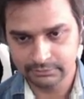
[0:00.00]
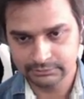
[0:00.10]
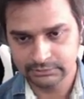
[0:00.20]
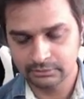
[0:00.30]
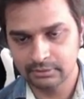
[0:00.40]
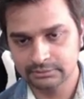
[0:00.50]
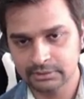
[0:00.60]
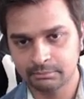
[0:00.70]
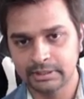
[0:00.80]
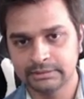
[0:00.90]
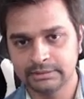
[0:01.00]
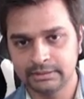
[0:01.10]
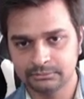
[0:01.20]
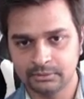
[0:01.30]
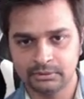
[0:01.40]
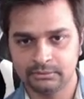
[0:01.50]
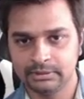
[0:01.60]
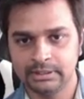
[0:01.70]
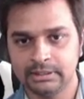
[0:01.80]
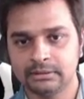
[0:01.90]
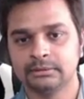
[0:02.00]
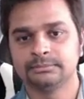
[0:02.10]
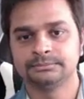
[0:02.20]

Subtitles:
$5,000 a month is what you need.